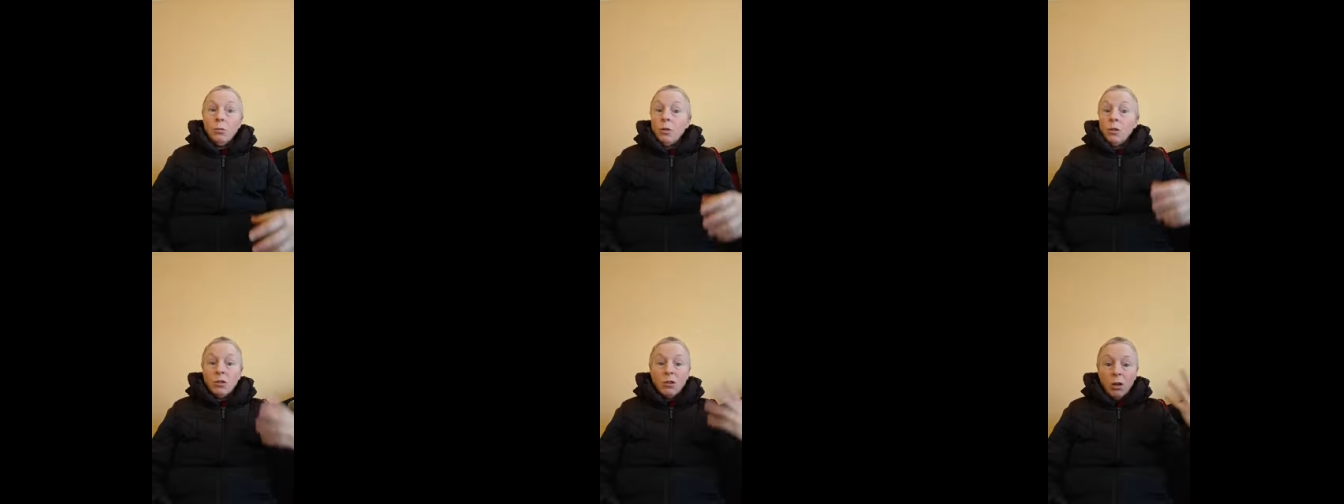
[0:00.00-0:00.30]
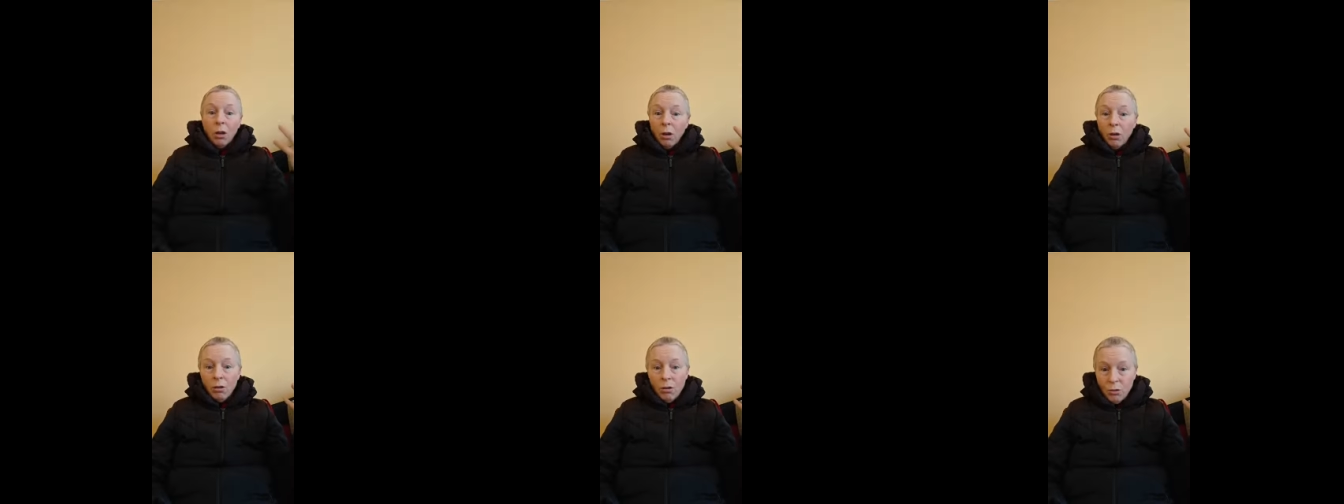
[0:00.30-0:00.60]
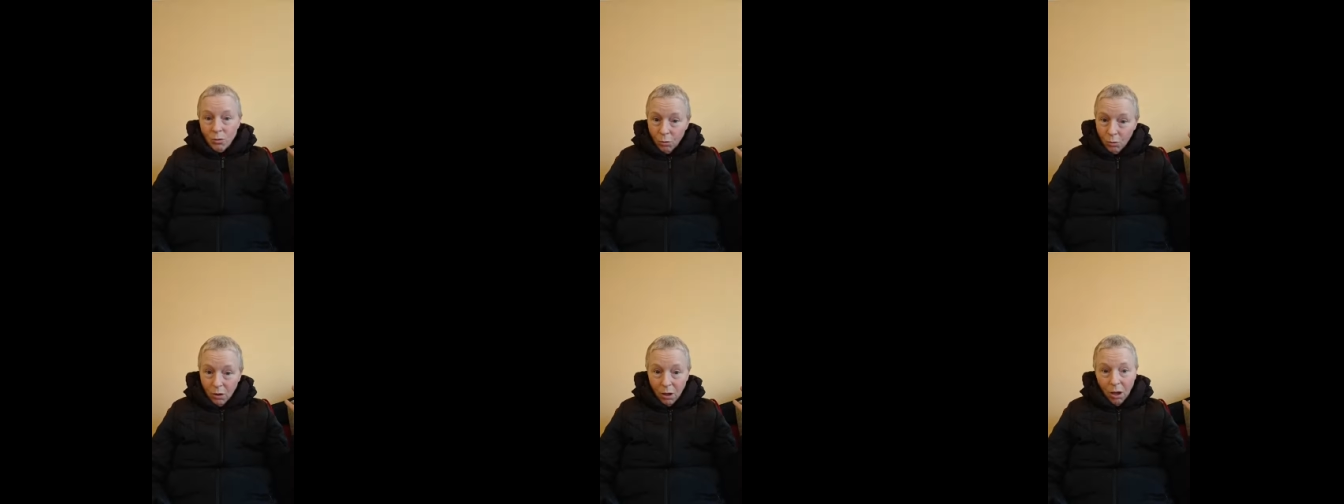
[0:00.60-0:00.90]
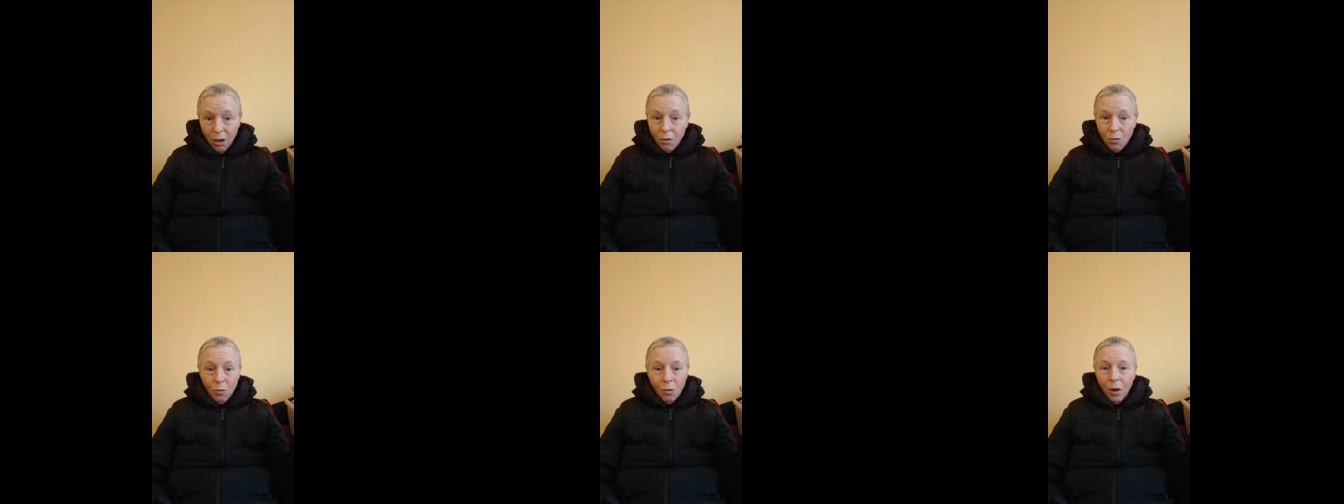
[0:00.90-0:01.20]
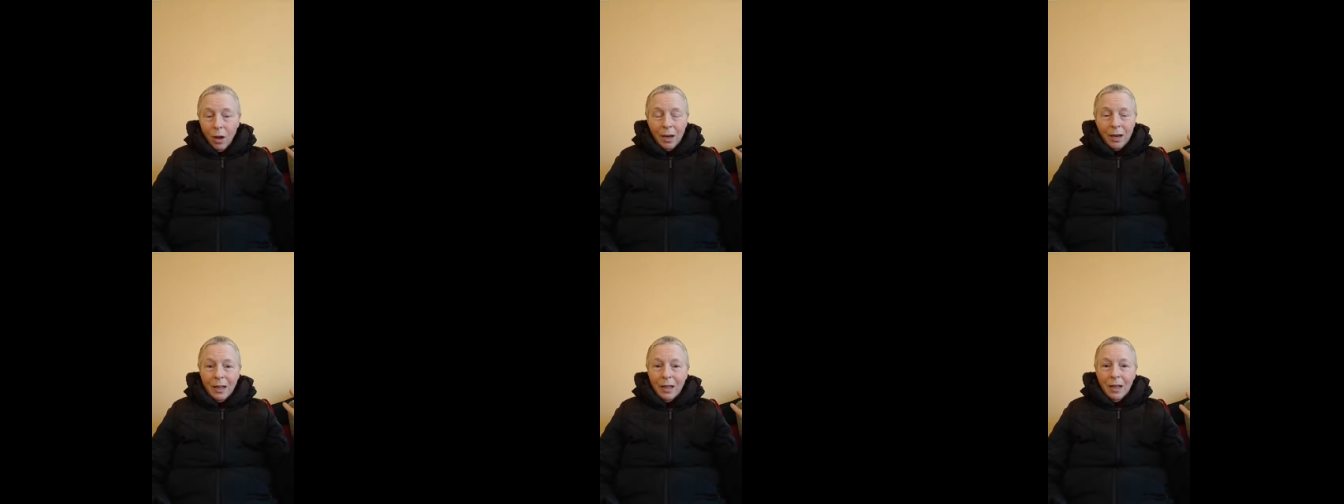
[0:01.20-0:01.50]
or your toes will go
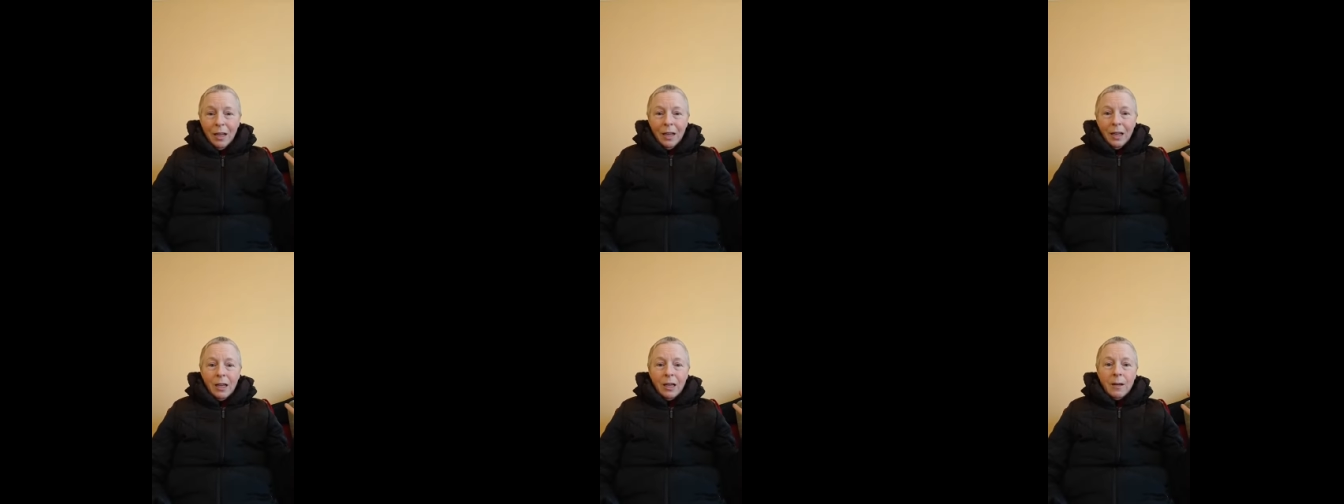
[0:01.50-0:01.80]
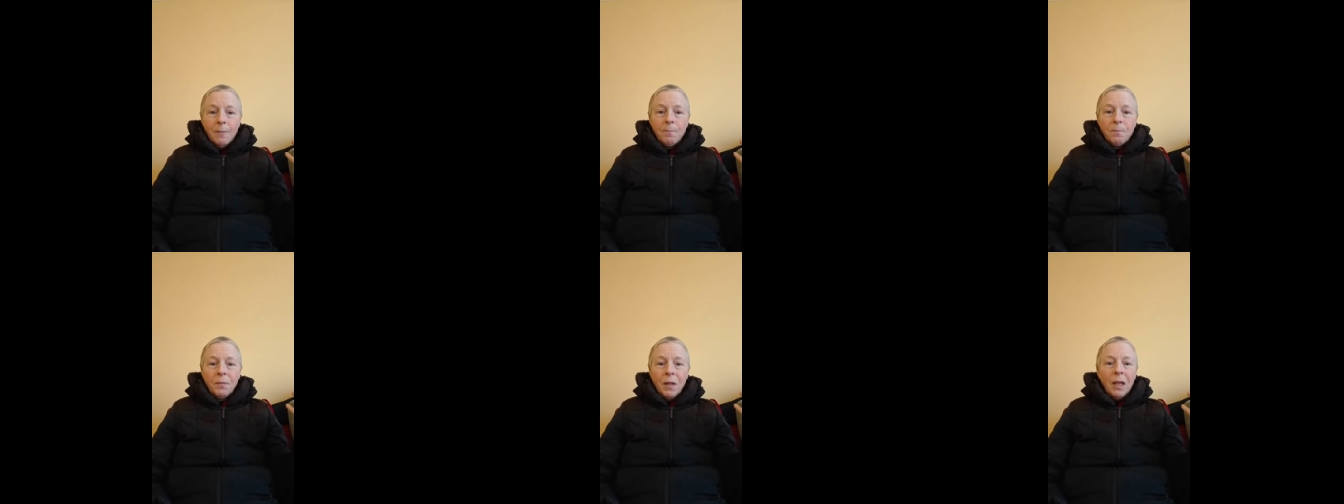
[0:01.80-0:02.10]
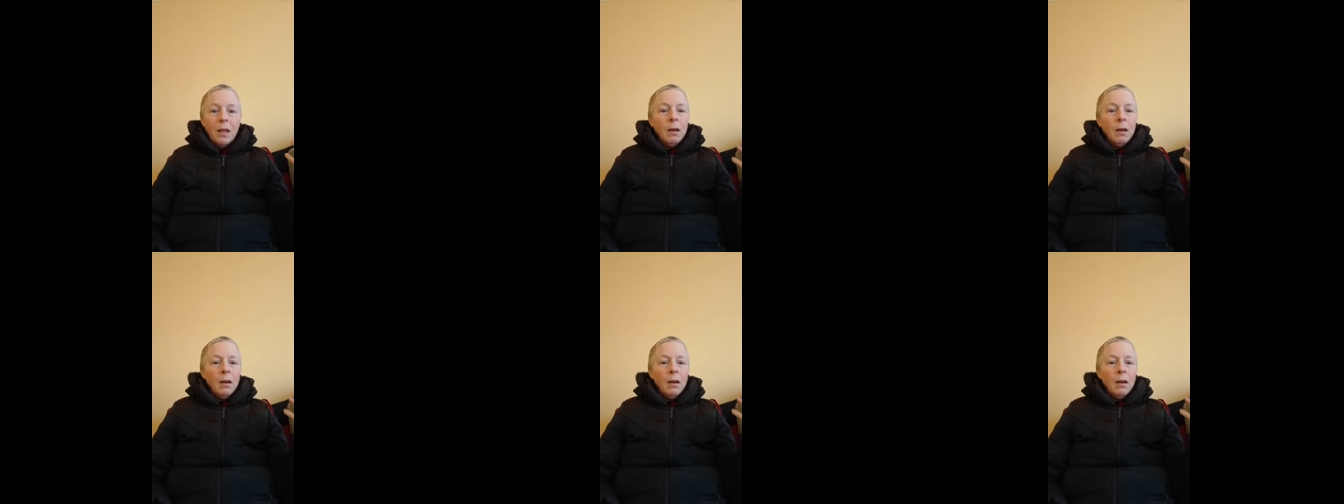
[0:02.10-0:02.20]
white. And